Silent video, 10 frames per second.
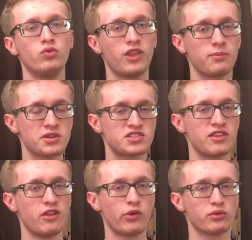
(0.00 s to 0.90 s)
With that being
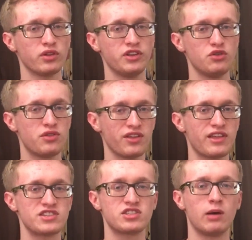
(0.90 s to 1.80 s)
said though, I really do think
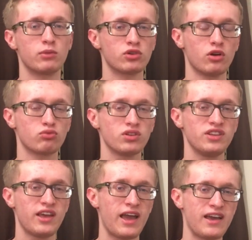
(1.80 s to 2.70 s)
that Samura
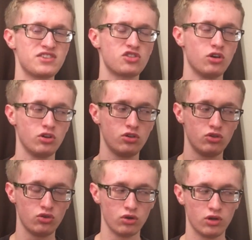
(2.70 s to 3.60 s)
really has a
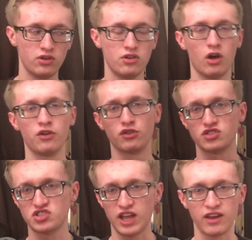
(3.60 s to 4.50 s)
good
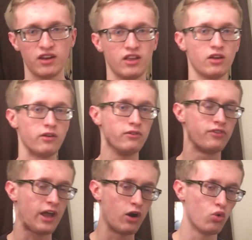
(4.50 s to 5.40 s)
understanding of
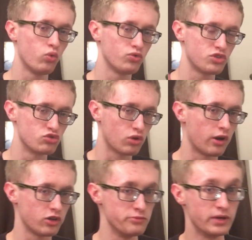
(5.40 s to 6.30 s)
how to draw
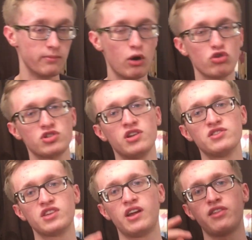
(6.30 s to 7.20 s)
human
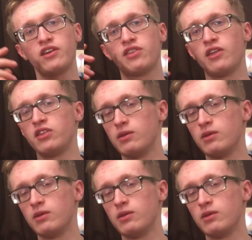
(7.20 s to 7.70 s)
emotions, and I think that the